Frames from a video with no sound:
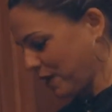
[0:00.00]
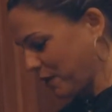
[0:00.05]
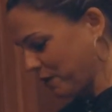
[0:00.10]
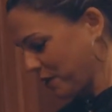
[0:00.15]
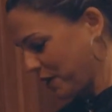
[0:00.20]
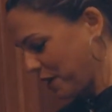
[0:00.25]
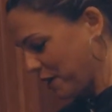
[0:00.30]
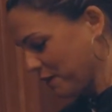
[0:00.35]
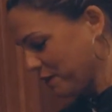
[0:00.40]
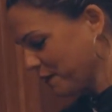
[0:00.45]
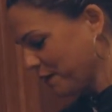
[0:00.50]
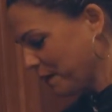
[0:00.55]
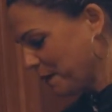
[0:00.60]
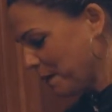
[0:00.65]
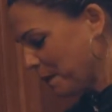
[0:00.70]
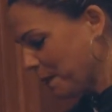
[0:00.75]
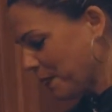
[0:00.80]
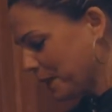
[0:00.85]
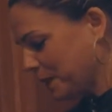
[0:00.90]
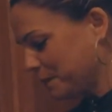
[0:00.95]
An hour and a half.
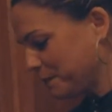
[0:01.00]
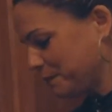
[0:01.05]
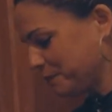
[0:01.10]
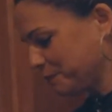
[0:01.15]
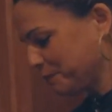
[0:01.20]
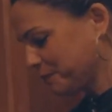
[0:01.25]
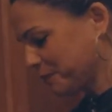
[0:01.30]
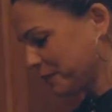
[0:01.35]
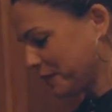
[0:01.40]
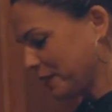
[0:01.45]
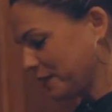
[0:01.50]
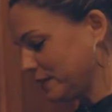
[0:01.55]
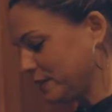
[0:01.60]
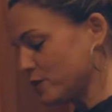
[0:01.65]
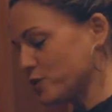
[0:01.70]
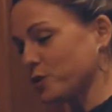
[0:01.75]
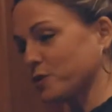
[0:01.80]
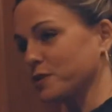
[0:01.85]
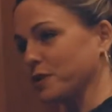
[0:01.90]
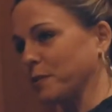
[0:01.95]
And
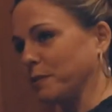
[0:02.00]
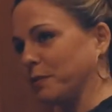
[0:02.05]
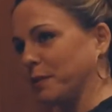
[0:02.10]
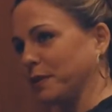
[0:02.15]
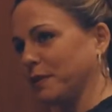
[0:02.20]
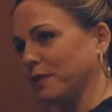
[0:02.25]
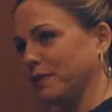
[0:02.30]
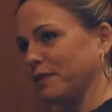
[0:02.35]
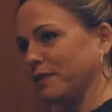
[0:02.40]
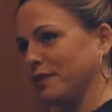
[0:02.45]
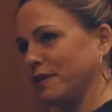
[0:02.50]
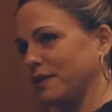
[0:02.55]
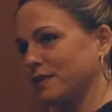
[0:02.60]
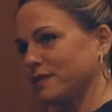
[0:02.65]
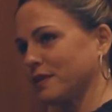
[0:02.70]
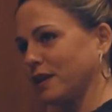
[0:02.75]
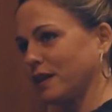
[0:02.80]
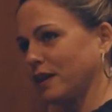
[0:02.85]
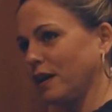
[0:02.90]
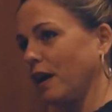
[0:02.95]
he shows up with,
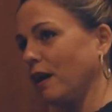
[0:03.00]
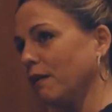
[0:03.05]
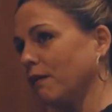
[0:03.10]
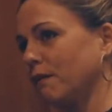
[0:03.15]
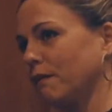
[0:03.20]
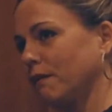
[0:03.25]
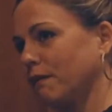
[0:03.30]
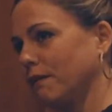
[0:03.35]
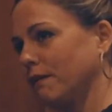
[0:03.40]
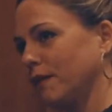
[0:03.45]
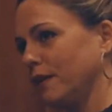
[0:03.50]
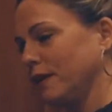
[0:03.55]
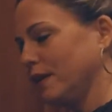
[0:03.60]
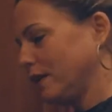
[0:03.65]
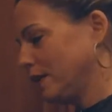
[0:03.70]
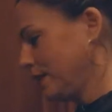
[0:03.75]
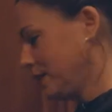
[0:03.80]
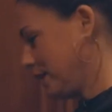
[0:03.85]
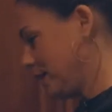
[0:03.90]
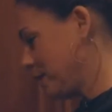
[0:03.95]
he's like, oh,
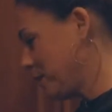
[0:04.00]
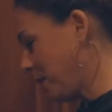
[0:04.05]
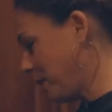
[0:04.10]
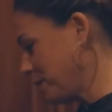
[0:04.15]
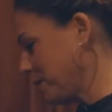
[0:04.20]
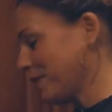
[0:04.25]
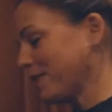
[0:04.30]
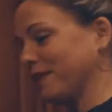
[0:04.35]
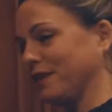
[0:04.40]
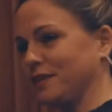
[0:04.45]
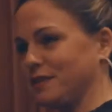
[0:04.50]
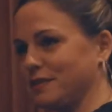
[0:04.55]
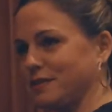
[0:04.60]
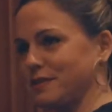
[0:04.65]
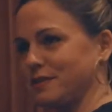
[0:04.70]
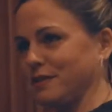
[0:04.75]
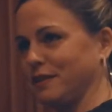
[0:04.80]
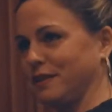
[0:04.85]
he bought me this.